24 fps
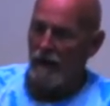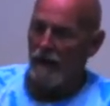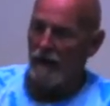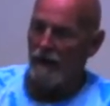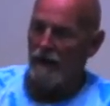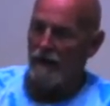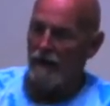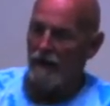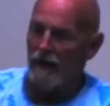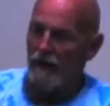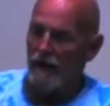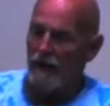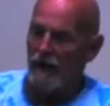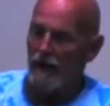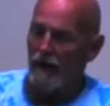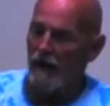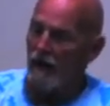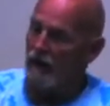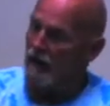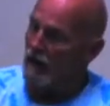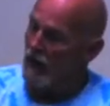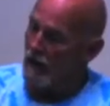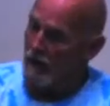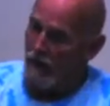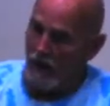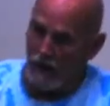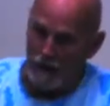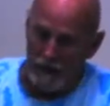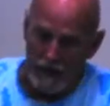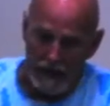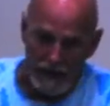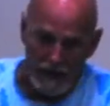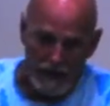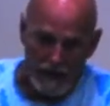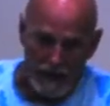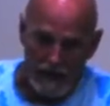And I go, "No,
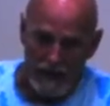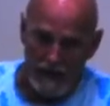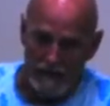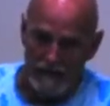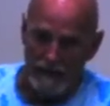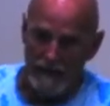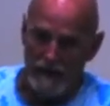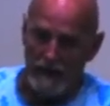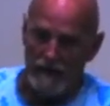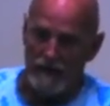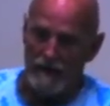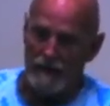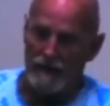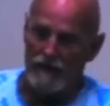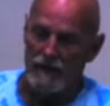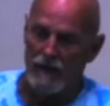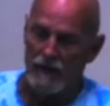ma'am, I have a kidney